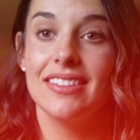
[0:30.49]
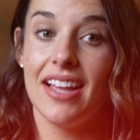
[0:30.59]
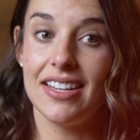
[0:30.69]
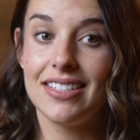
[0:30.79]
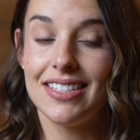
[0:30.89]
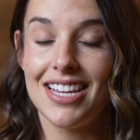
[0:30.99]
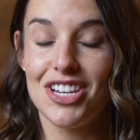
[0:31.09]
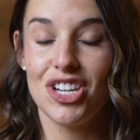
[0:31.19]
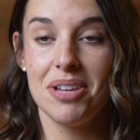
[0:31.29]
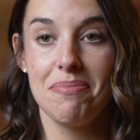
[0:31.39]
led to
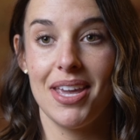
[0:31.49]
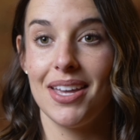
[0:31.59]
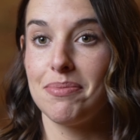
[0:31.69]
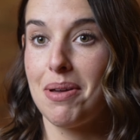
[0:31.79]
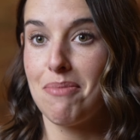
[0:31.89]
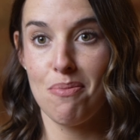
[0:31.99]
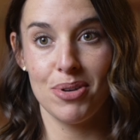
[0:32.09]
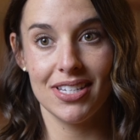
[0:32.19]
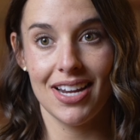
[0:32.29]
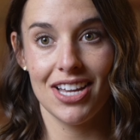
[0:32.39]
teaching because my mom
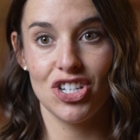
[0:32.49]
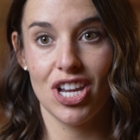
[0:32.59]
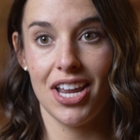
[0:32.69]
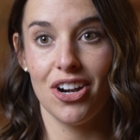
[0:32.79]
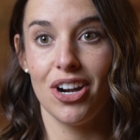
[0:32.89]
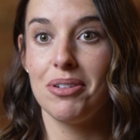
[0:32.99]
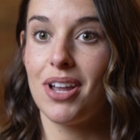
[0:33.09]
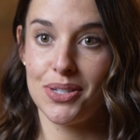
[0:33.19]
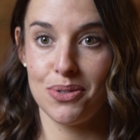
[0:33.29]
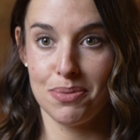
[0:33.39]
was an educator,
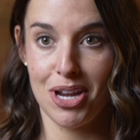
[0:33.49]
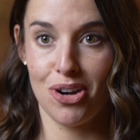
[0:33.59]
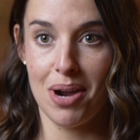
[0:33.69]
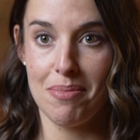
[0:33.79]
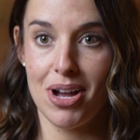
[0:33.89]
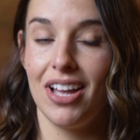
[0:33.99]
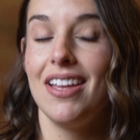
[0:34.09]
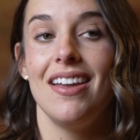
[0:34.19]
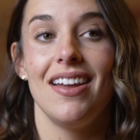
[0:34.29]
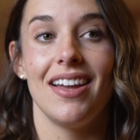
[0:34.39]
as was my grandma.
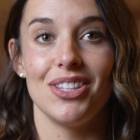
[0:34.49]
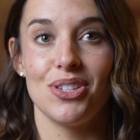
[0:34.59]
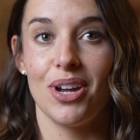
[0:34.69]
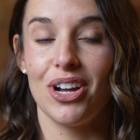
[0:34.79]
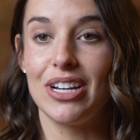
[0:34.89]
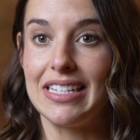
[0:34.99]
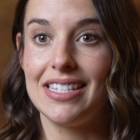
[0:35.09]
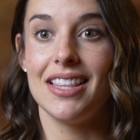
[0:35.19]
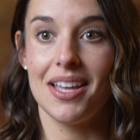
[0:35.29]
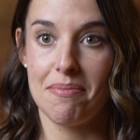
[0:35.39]
And so I got to
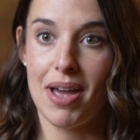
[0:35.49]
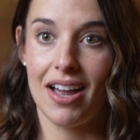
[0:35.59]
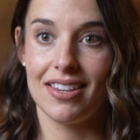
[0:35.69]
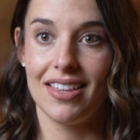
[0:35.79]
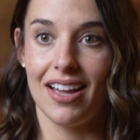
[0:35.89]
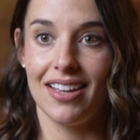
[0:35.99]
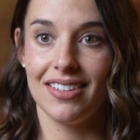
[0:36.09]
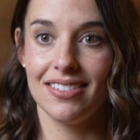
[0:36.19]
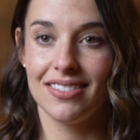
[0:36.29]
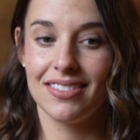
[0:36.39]
see the impact that
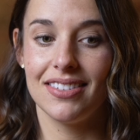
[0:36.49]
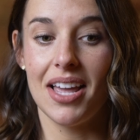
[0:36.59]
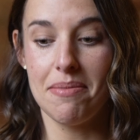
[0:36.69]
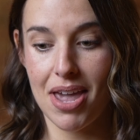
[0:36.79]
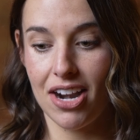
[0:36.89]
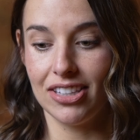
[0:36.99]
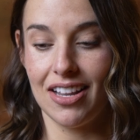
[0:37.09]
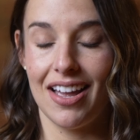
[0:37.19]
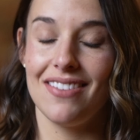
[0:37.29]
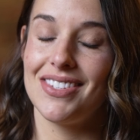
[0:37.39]
they made on
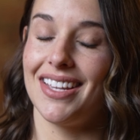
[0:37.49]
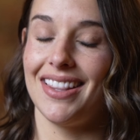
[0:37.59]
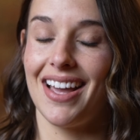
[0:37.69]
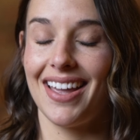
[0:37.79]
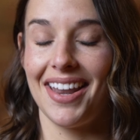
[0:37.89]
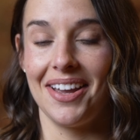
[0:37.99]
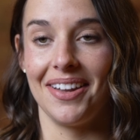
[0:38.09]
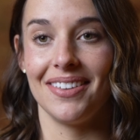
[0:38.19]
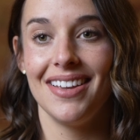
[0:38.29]
lives, and that kind of